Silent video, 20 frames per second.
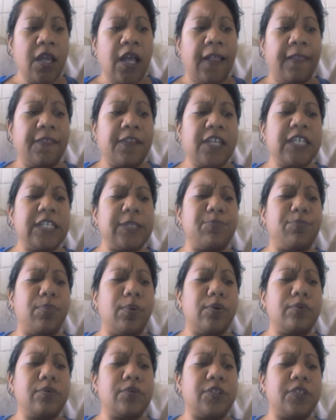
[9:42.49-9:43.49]
These
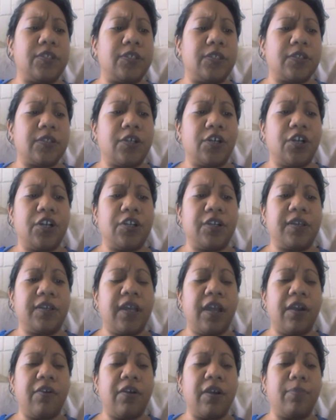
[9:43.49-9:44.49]
boats could
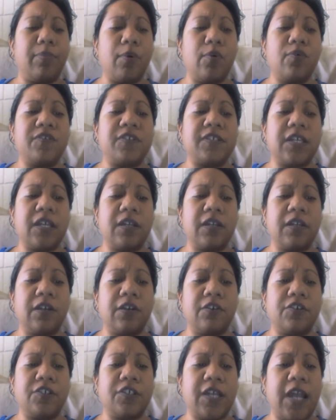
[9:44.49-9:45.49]
carry both
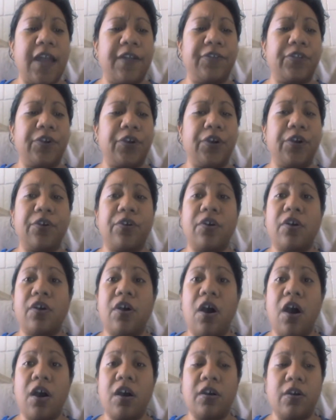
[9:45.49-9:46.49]
settlers and their
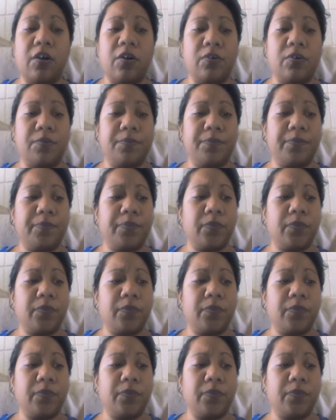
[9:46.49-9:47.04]
cargo,